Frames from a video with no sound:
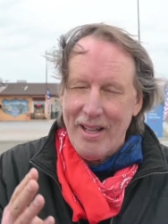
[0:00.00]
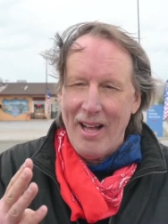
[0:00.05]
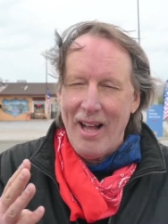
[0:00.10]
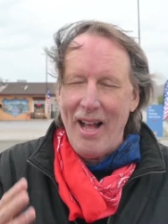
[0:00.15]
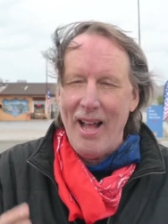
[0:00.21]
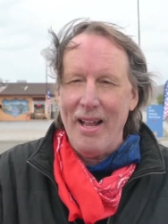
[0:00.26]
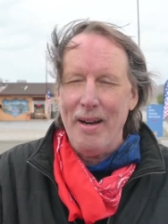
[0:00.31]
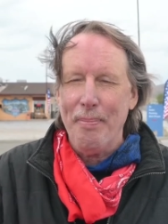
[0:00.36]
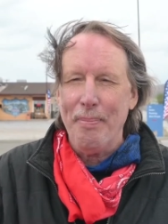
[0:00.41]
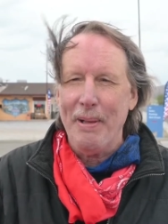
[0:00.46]

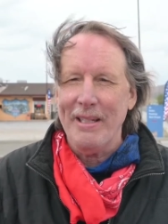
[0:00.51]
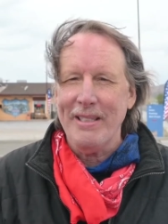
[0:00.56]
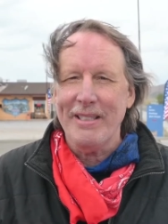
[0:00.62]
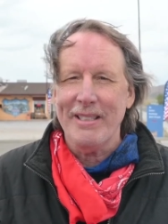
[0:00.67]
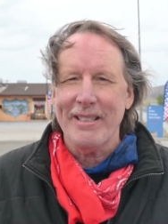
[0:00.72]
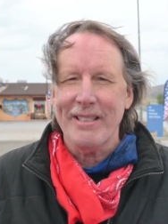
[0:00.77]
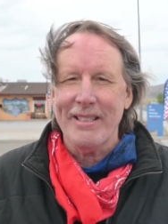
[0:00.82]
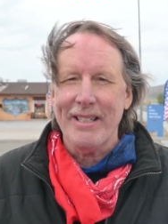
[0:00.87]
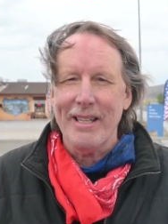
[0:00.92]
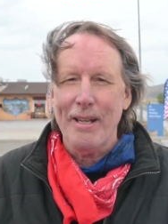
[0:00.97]
I had a place
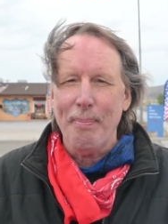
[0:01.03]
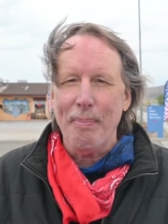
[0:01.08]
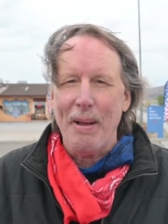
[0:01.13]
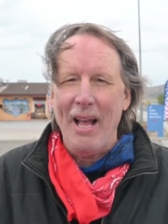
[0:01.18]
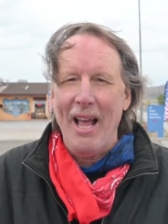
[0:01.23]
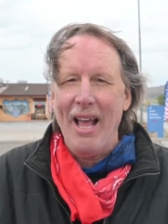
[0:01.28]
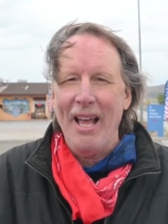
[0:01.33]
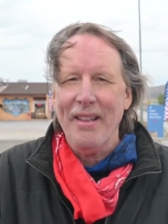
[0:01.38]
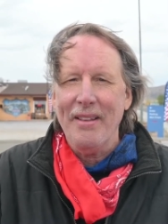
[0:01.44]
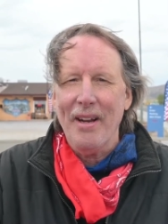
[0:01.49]
to sleep
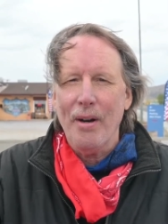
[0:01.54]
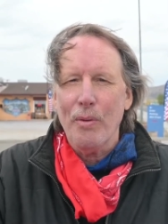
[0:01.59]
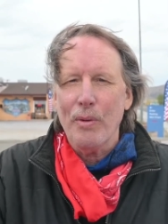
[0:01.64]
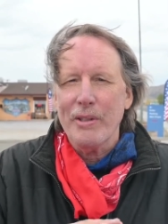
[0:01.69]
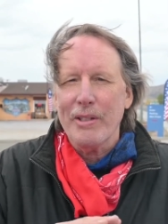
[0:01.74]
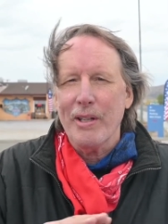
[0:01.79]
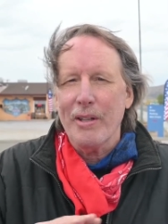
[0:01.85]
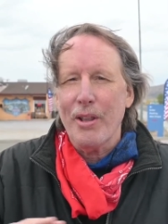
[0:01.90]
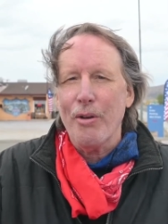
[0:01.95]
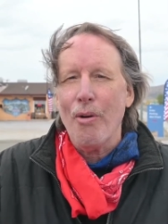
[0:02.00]
and there
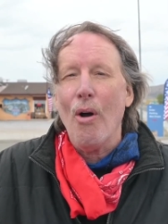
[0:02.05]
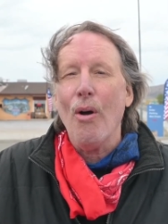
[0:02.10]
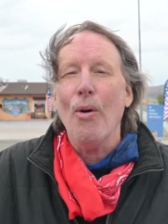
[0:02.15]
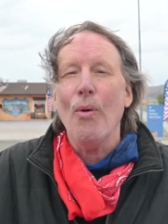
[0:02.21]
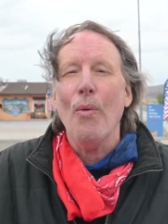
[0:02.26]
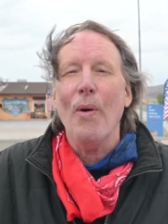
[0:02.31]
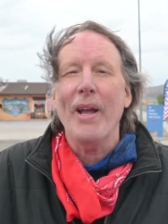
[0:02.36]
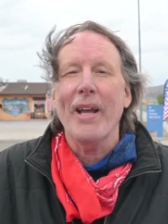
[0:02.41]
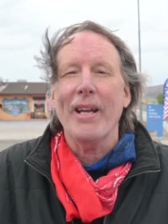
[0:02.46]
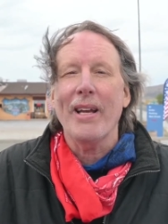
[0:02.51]
was a
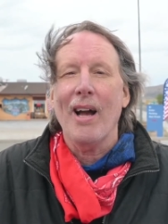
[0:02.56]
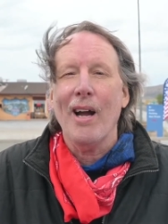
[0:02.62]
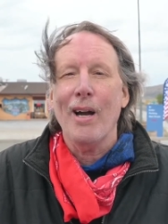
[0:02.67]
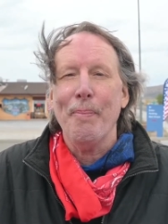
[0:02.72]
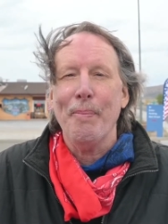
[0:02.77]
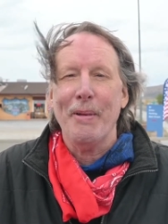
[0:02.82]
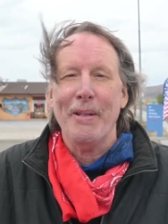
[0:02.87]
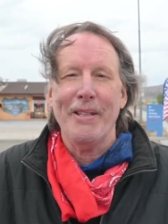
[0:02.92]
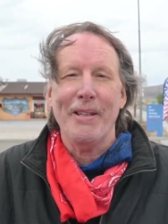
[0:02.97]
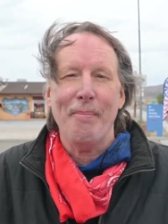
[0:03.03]
throwaway
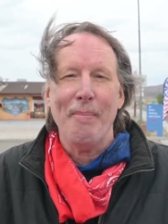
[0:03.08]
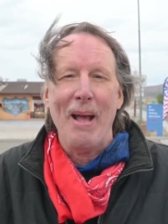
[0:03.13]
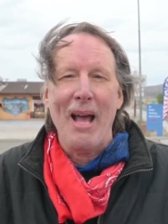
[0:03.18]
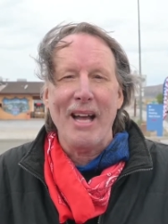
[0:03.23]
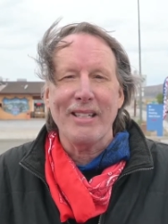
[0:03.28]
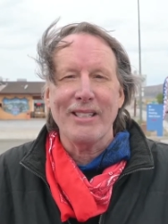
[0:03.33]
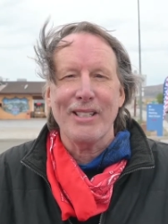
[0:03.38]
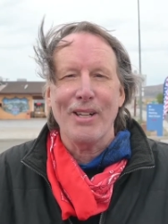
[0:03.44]
carpet in the back,